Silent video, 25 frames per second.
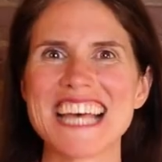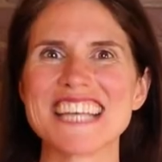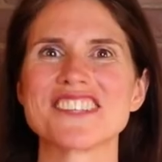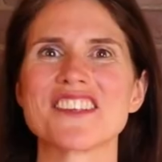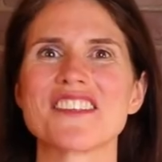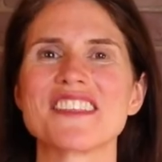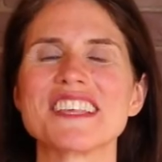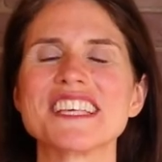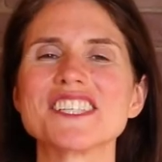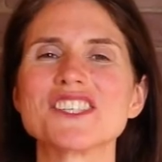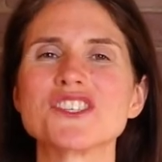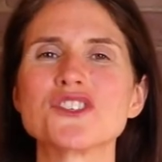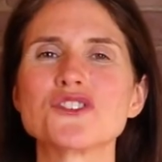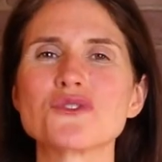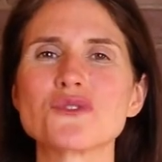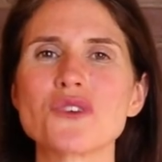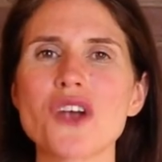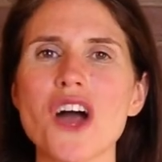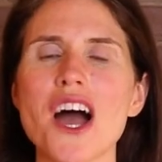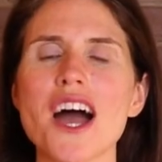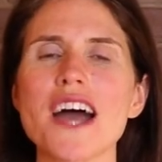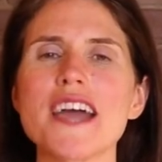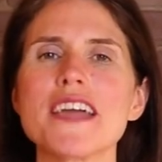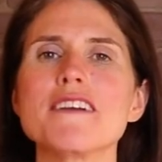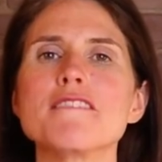So these
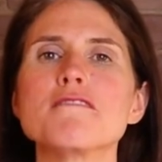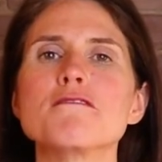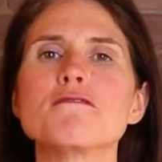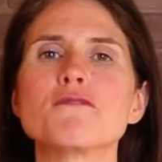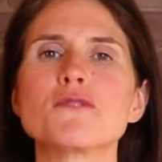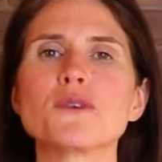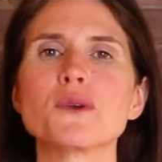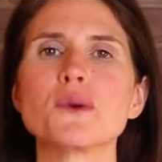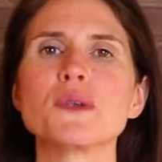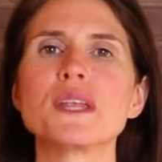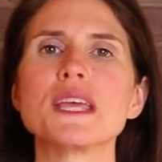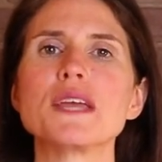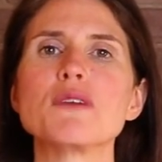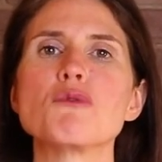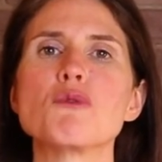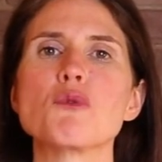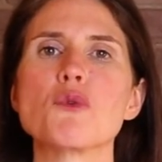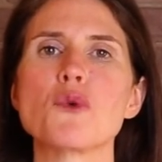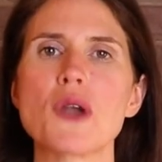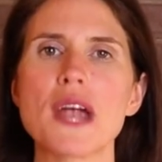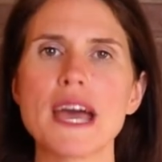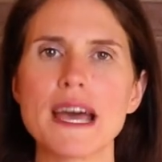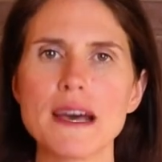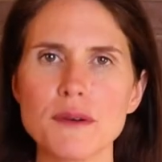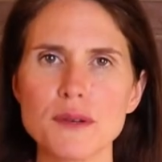dry, fruity,
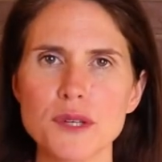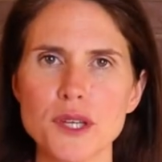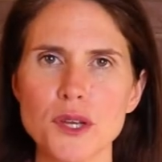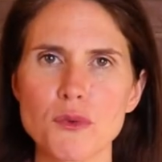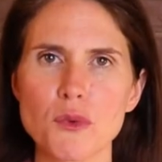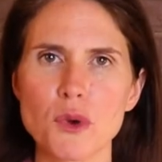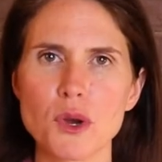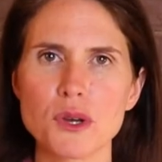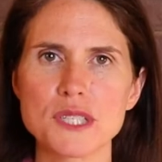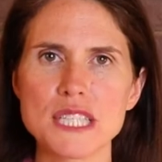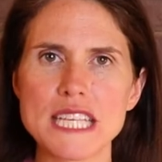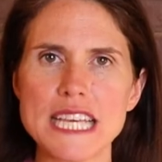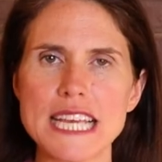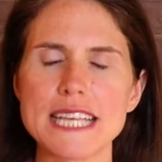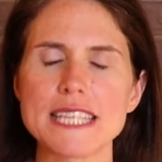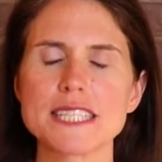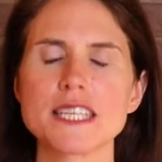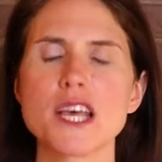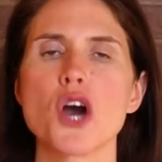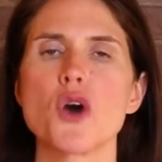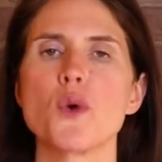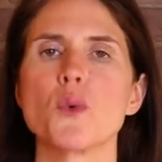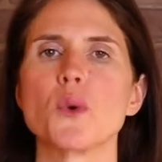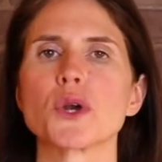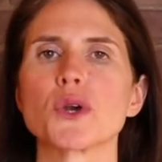rounded
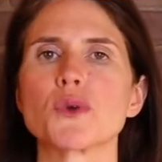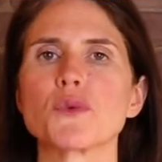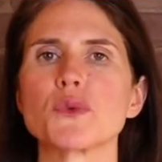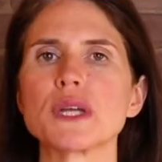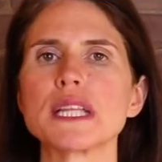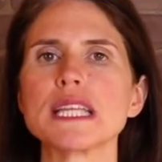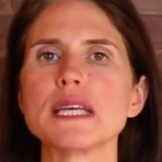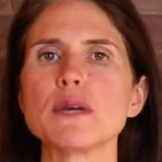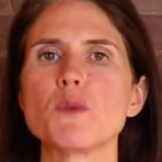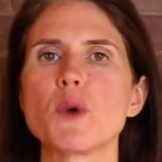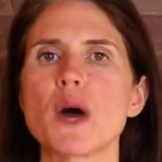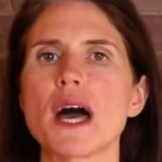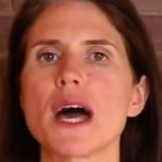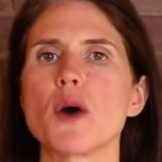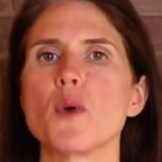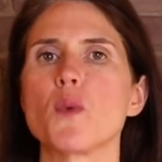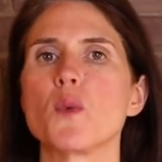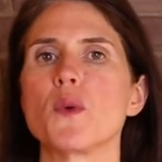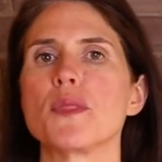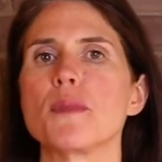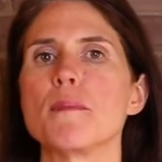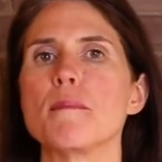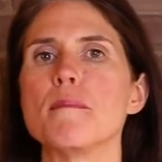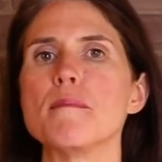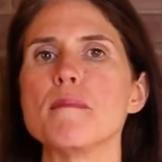rosés work really well
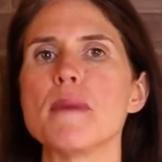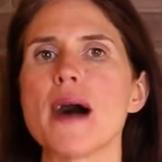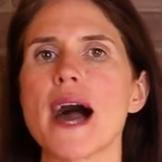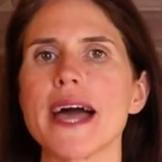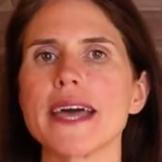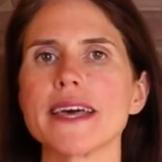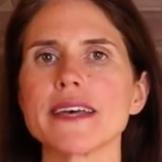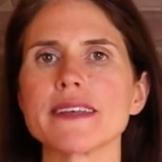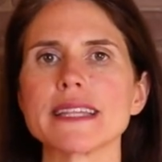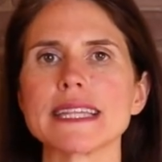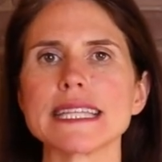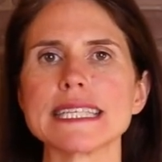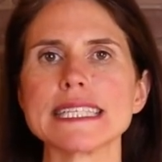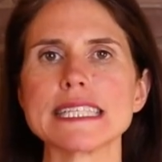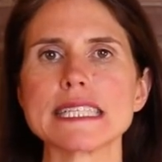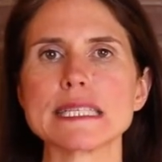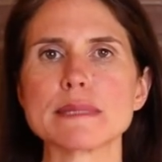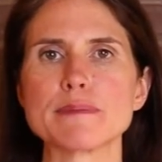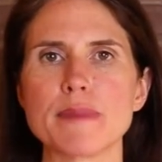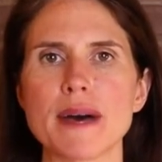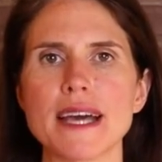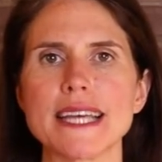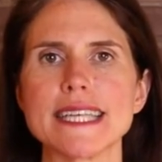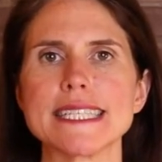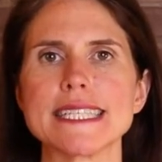with mildly
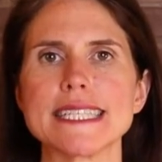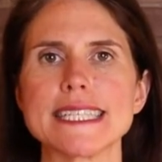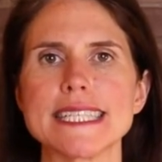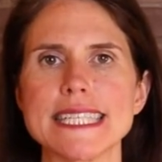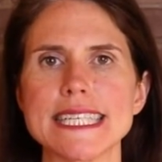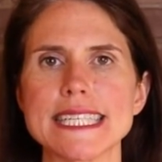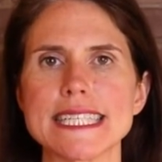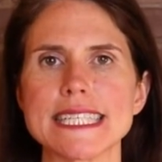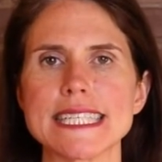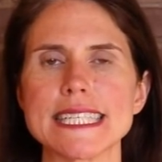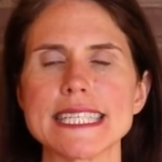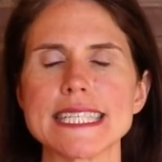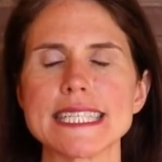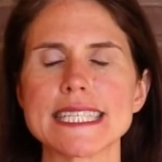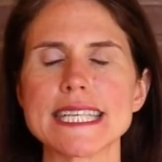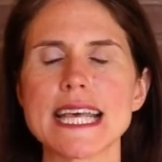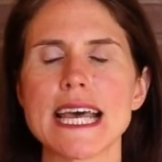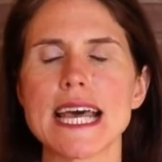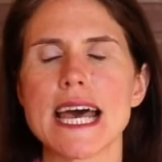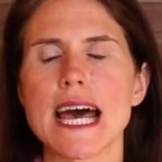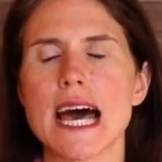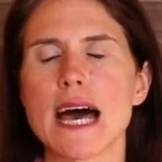spiced dishes.